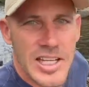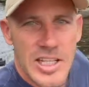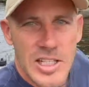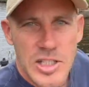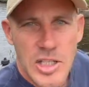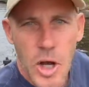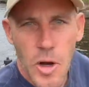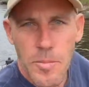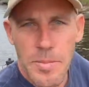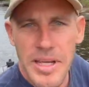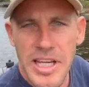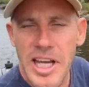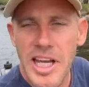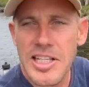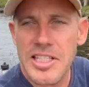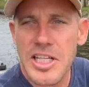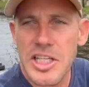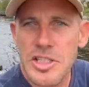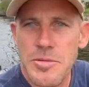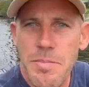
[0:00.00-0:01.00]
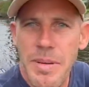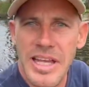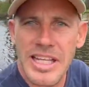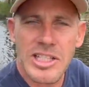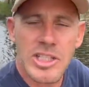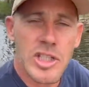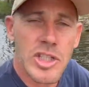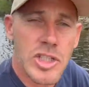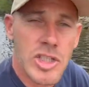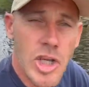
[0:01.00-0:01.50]
So because it's
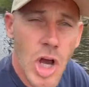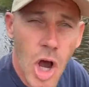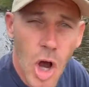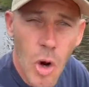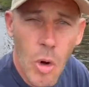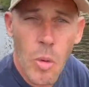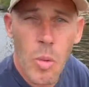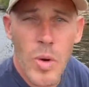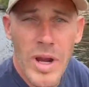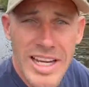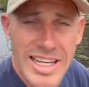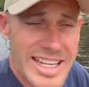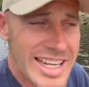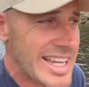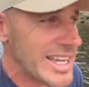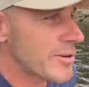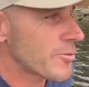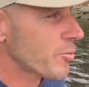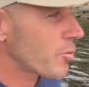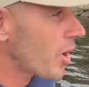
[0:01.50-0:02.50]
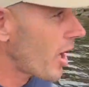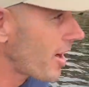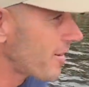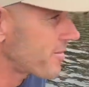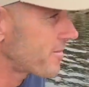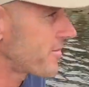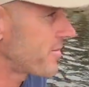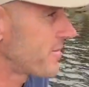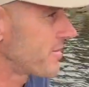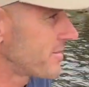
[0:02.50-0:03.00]
been so windy and
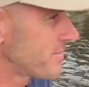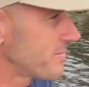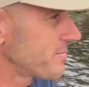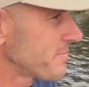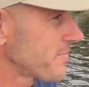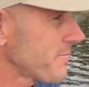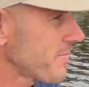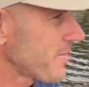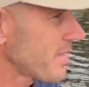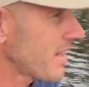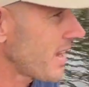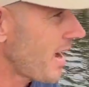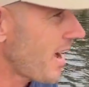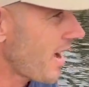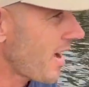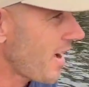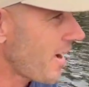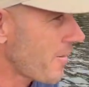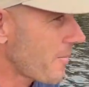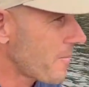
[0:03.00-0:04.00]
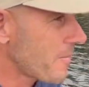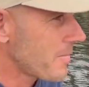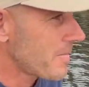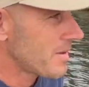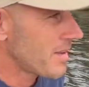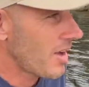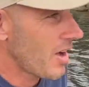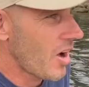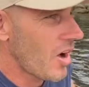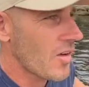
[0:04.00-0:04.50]
rough on
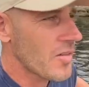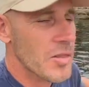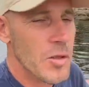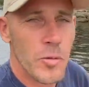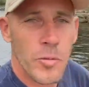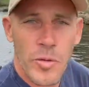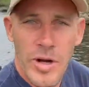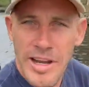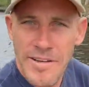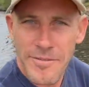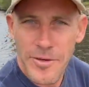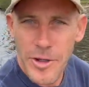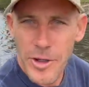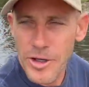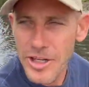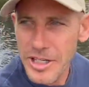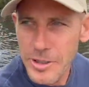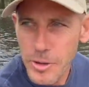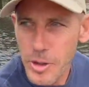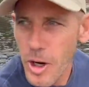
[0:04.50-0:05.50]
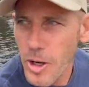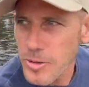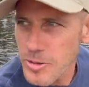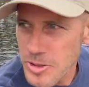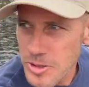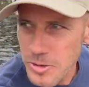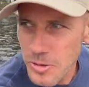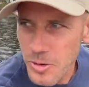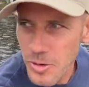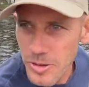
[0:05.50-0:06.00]
the river,
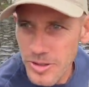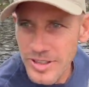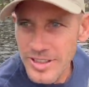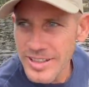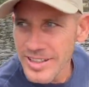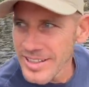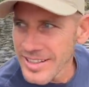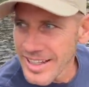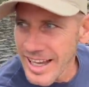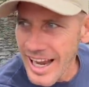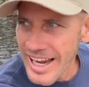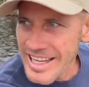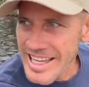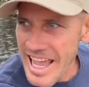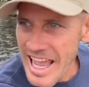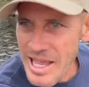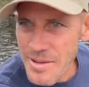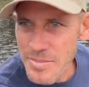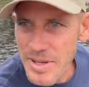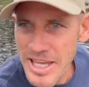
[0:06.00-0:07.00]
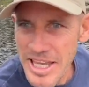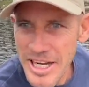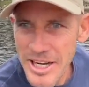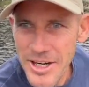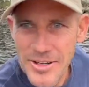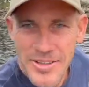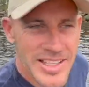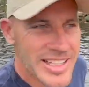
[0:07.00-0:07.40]
intercoastal, I came here.